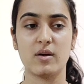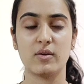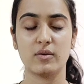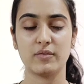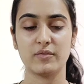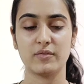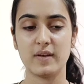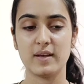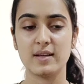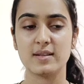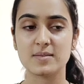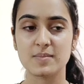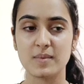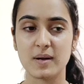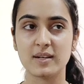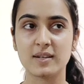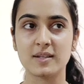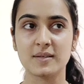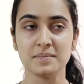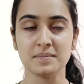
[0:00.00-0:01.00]
scar on face,
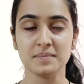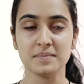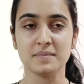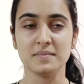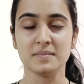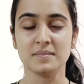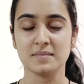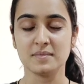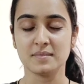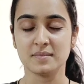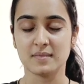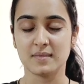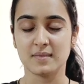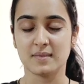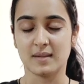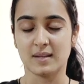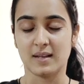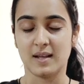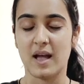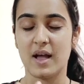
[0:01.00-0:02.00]
but
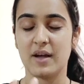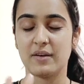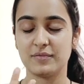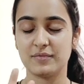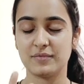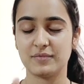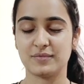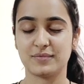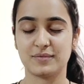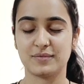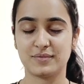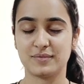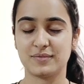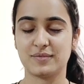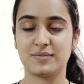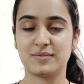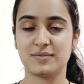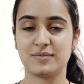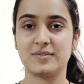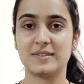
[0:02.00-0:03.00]

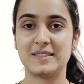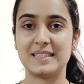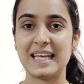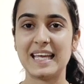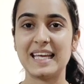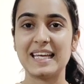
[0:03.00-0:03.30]
I've